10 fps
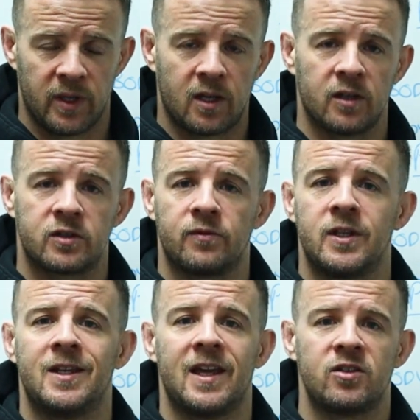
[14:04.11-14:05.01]
because of the
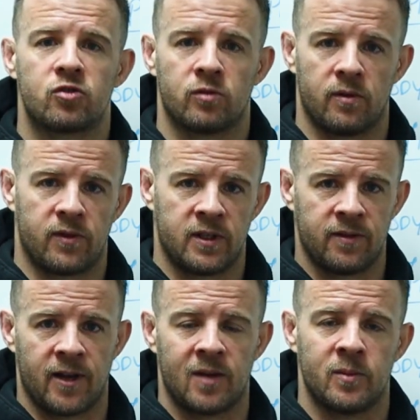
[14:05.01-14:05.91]
nature of the
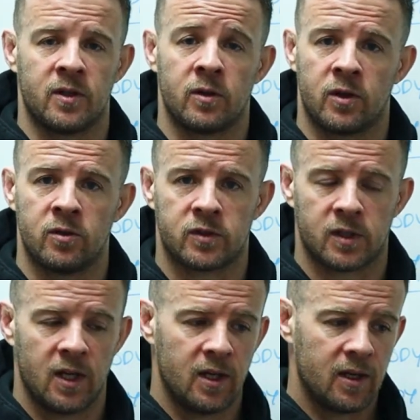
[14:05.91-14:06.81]
development that those